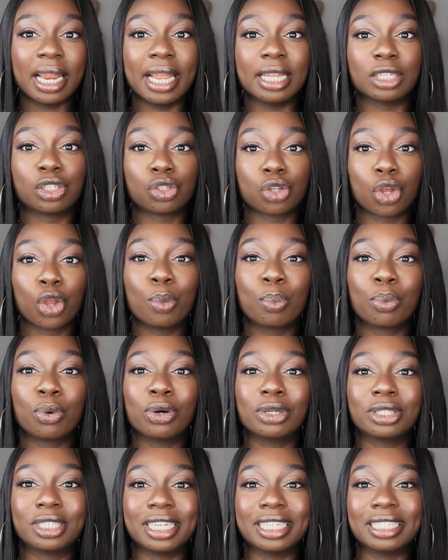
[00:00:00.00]
is so
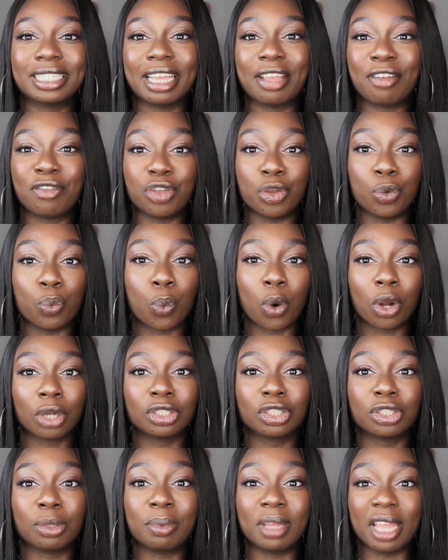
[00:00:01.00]
important if you want
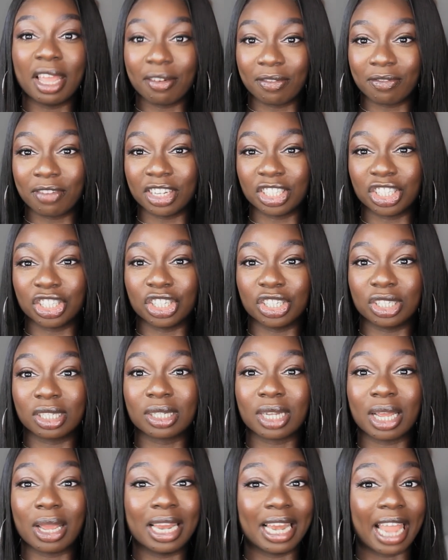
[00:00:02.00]
to be
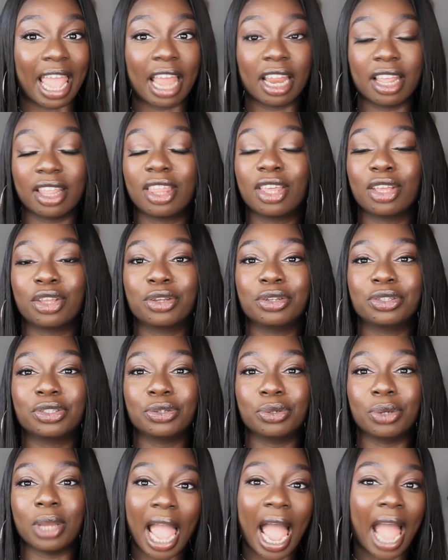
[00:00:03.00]
efficient in anything you
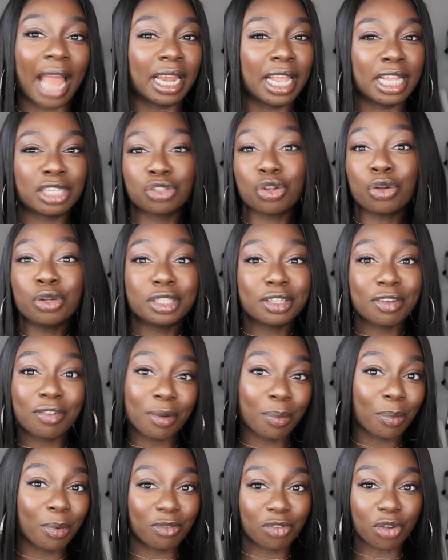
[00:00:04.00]
do, and it's no
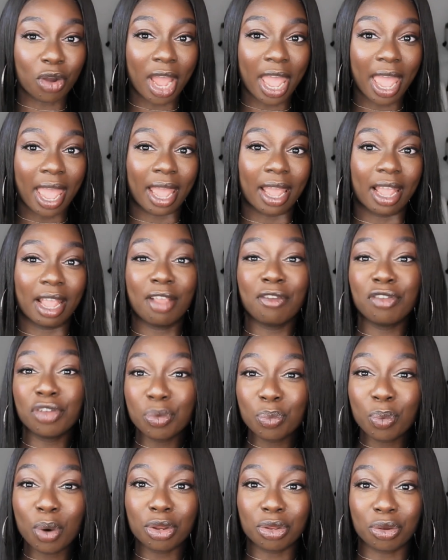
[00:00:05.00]
different with your hair. If
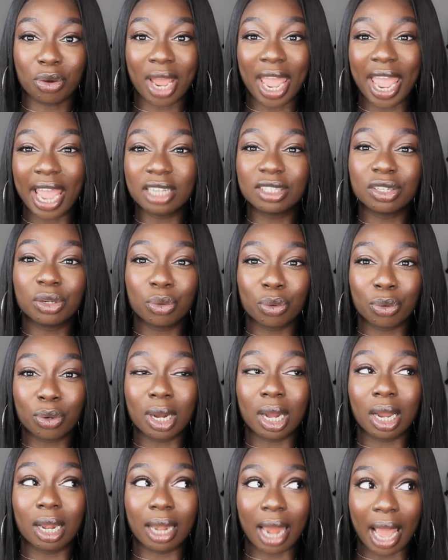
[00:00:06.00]
you want your hair to
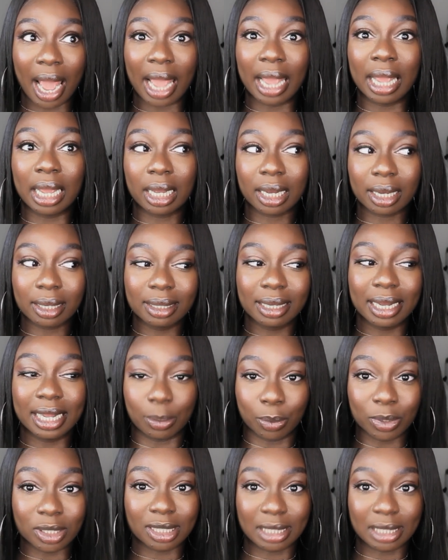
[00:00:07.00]
look like it was